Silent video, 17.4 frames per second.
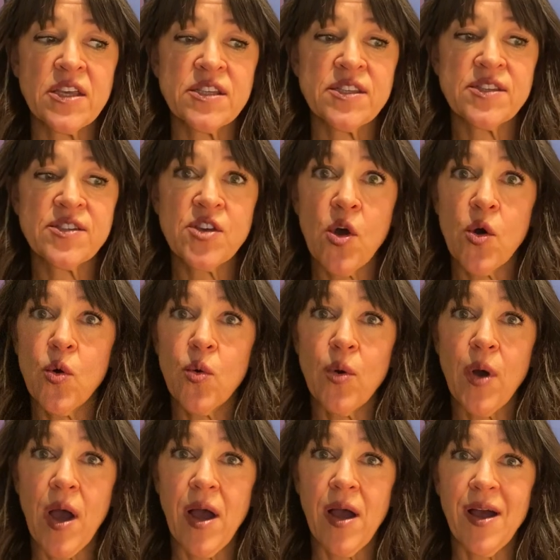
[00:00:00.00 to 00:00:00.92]

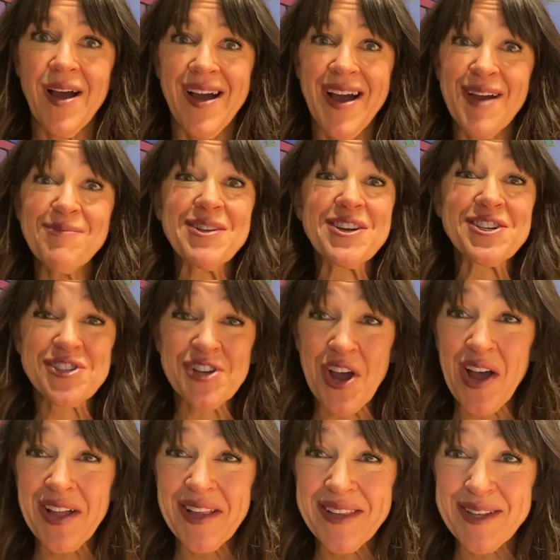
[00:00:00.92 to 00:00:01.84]
So I'm going to
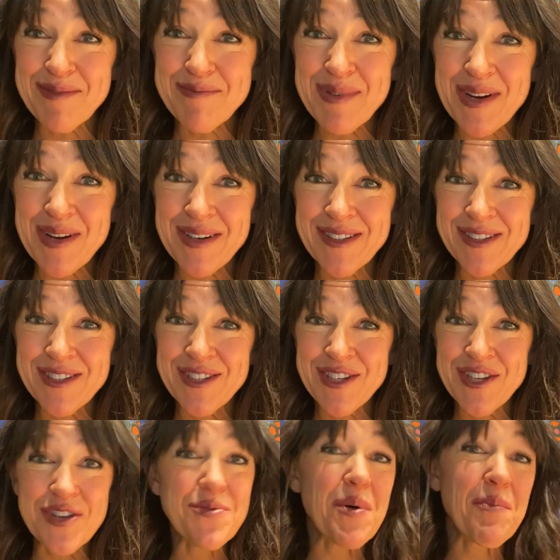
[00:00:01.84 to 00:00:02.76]
talk a little bit
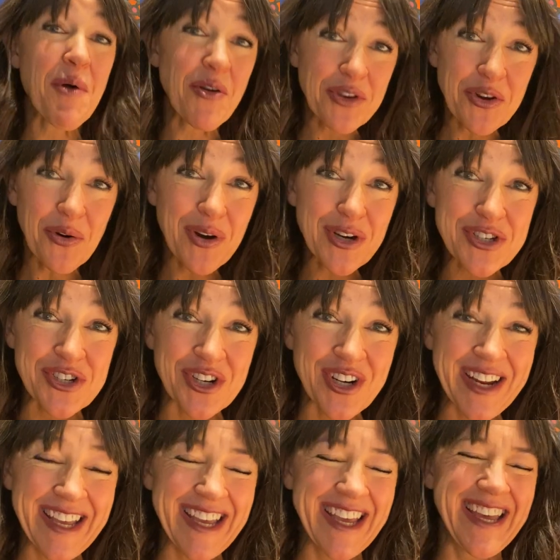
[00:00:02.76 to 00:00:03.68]
to you about your
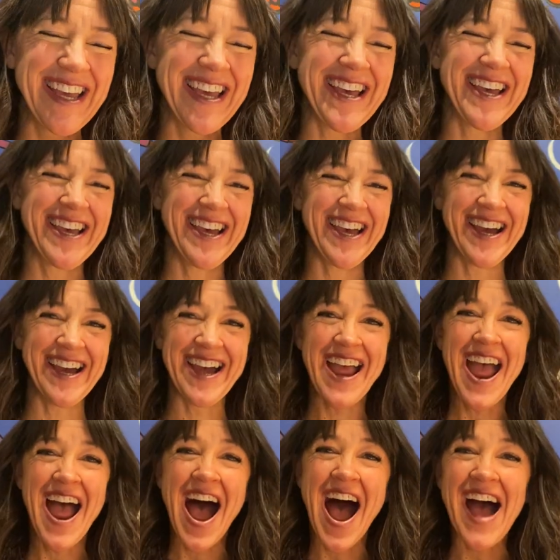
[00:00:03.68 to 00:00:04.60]
journey.
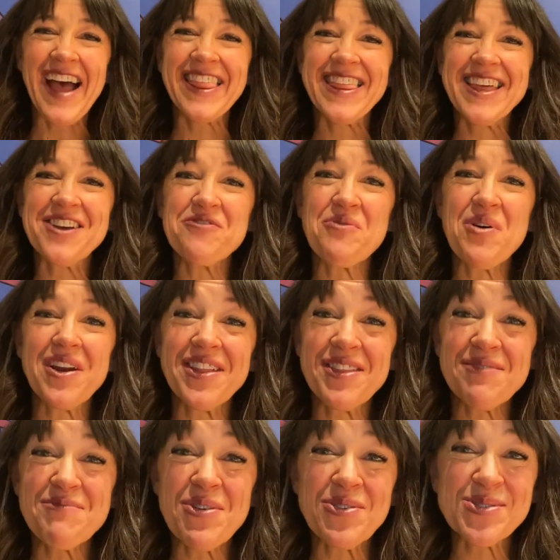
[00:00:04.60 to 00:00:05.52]
I think one
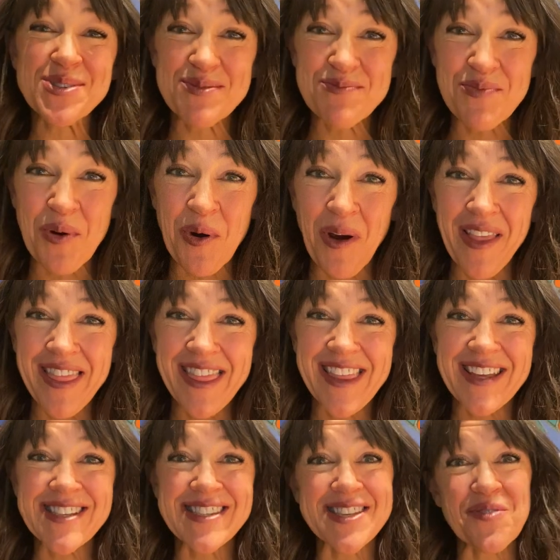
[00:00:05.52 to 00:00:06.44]
of the most important
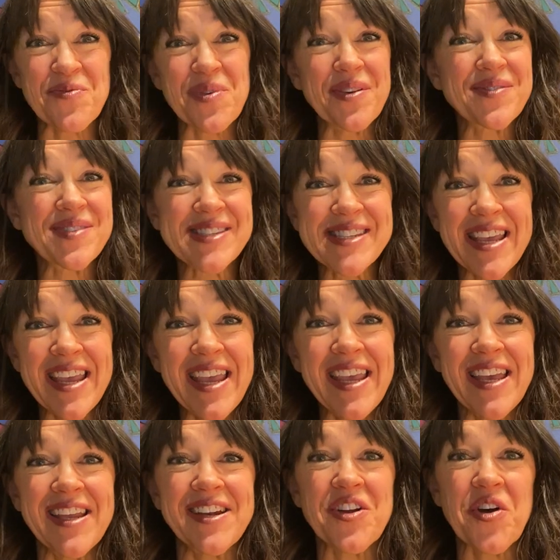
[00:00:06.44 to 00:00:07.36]
things that we've
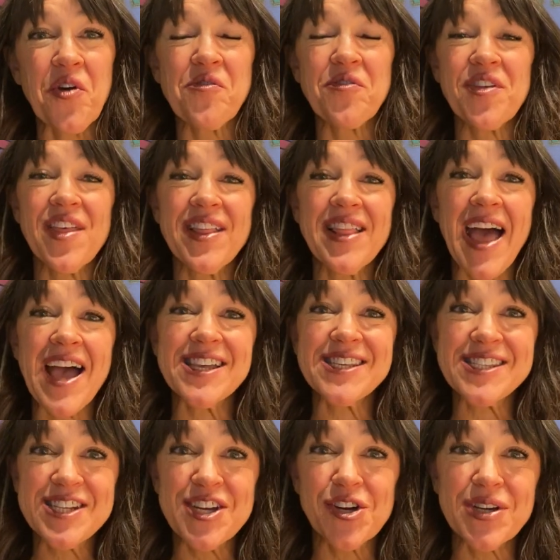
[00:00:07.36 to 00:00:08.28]
seen over the
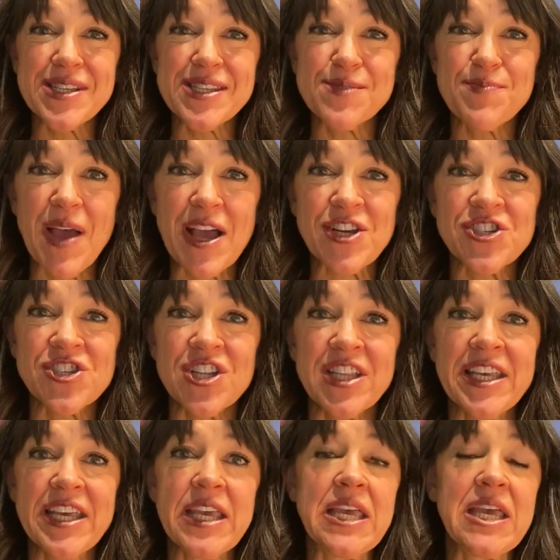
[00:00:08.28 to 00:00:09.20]
last year
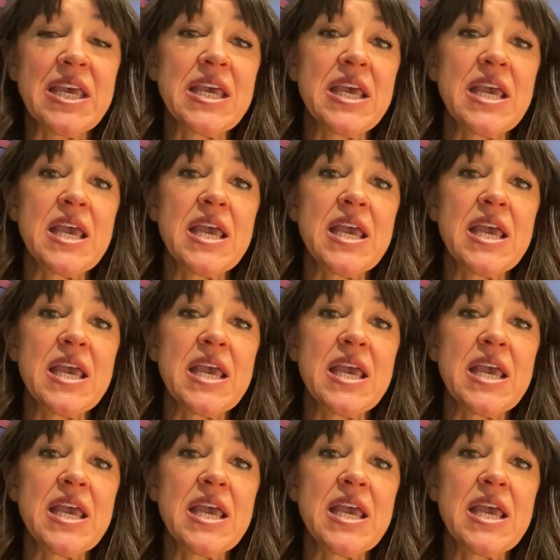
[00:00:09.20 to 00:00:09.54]
especially